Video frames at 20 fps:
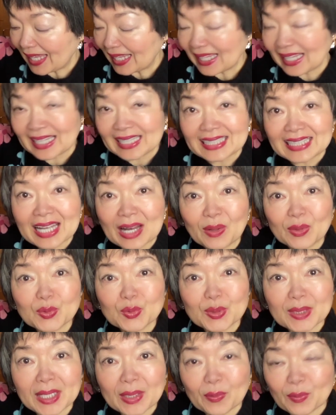And now to
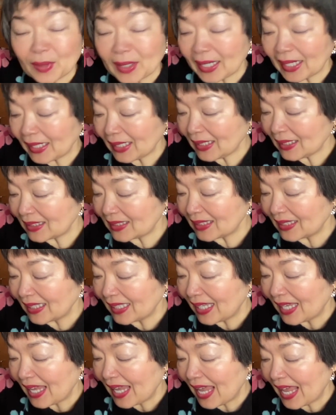the right.
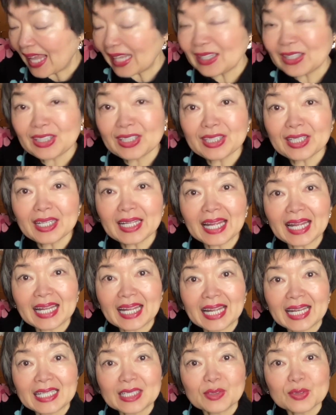And here
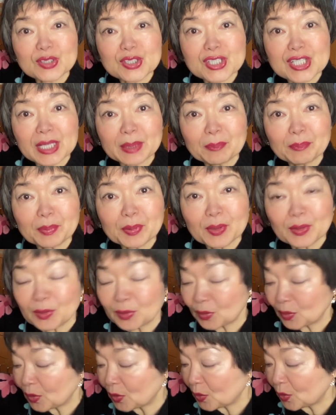a little jump
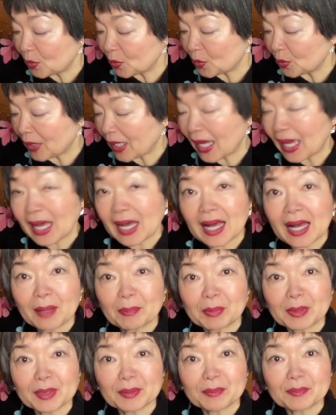to the
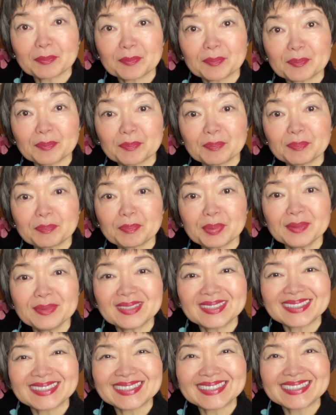upper.
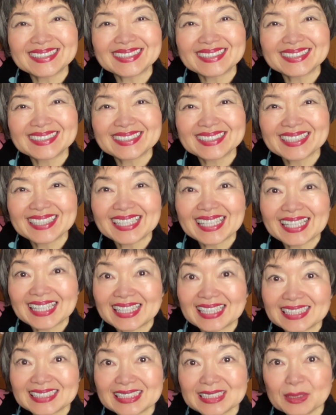Boom.
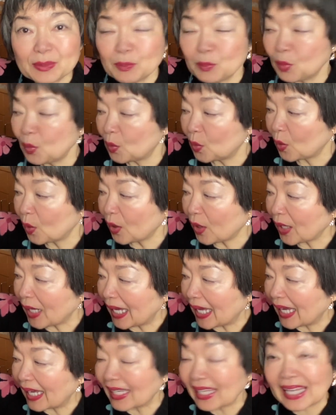This is mu.
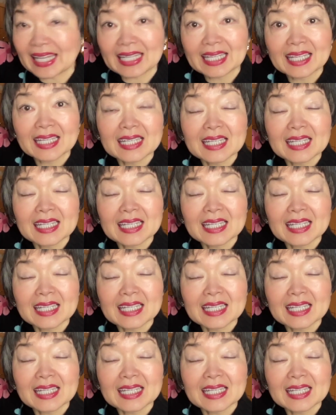Again.